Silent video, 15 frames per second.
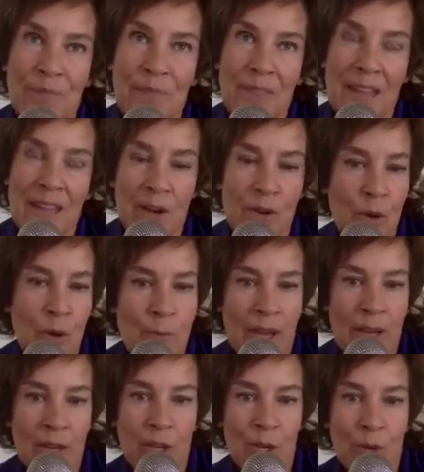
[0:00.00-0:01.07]
I don't know
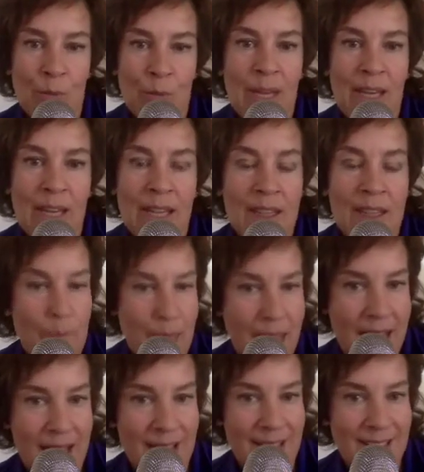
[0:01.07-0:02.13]
about you, but in the
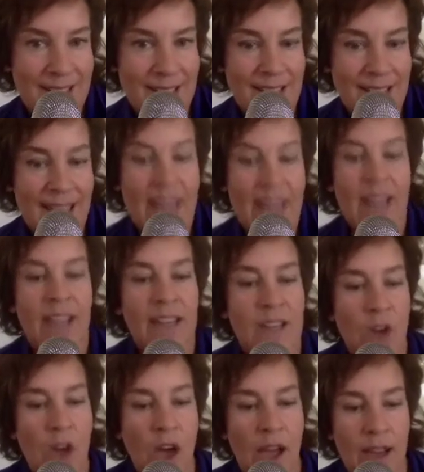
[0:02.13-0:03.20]
past, had I
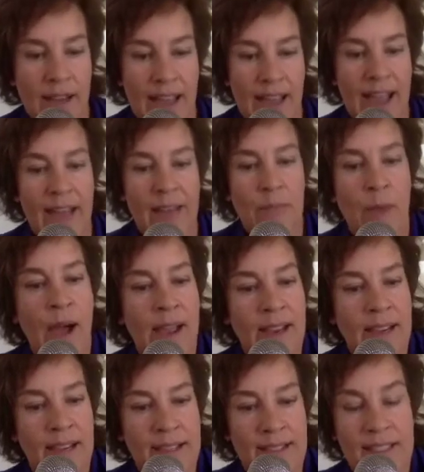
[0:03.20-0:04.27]
not had
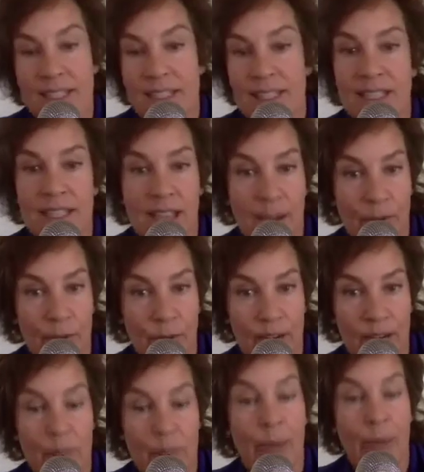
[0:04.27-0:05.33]
my discovery
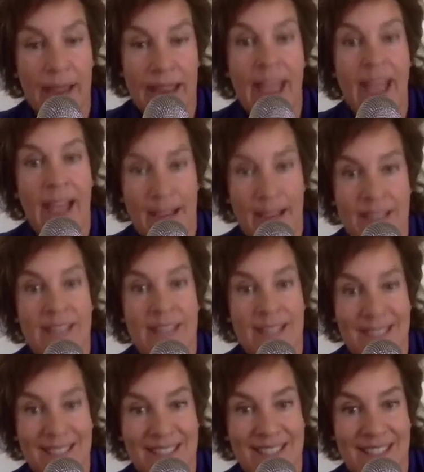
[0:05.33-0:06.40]
by
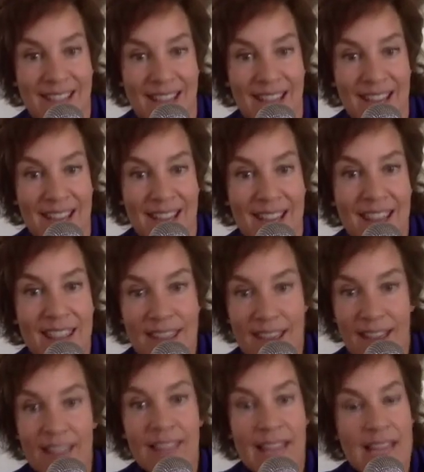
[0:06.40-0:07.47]
accident that
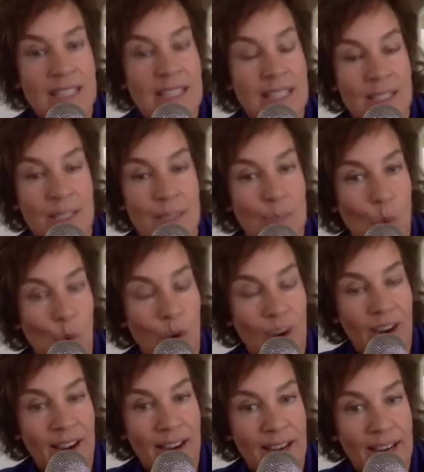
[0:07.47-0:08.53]
less is more,